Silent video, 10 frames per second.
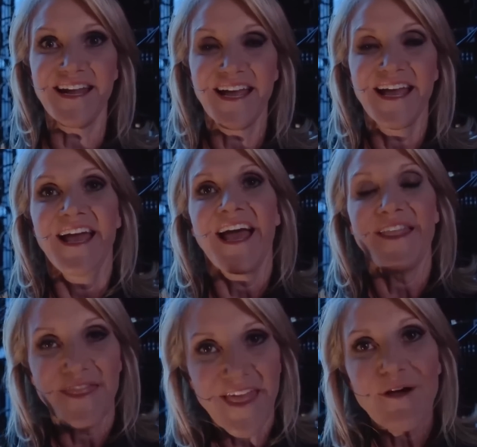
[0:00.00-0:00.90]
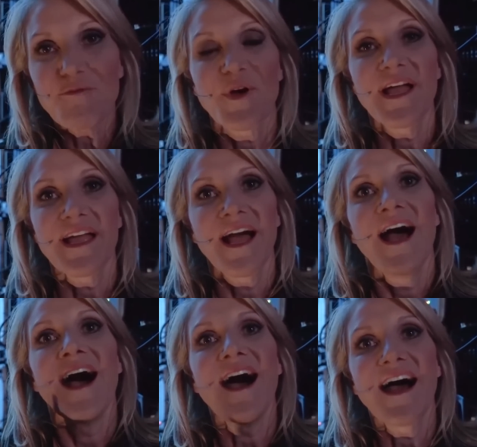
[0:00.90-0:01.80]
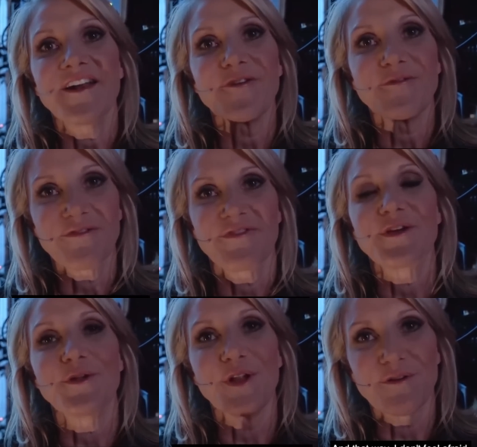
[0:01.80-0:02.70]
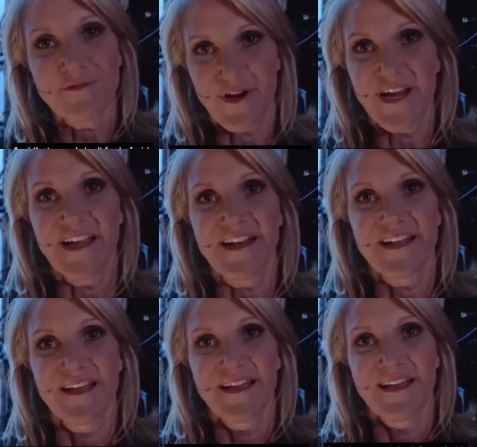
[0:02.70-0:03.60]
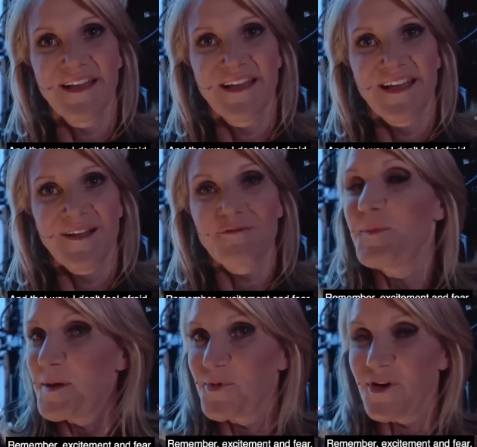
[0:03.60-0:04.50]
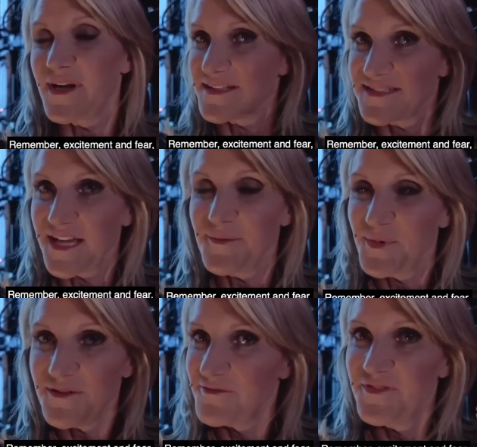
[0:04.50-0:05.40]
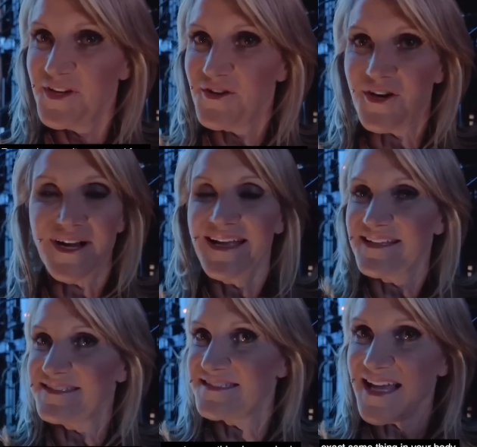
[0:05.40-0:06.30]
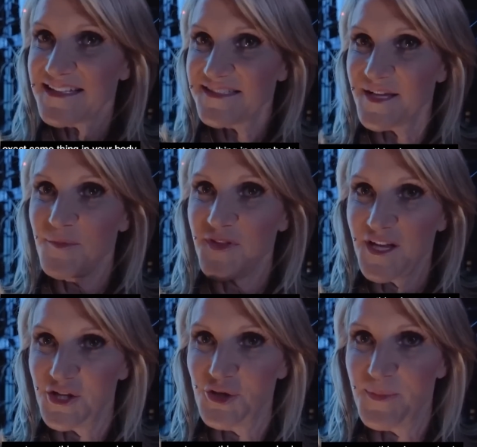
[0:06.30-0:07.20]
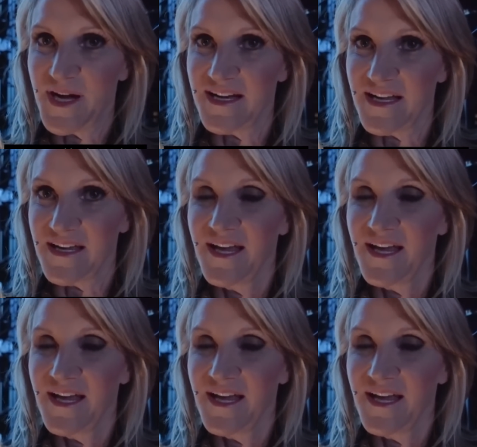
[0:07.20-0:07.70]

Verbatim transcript: And that way, I don't feel afraid. Remember, excitement and fear, exact same thing in your body.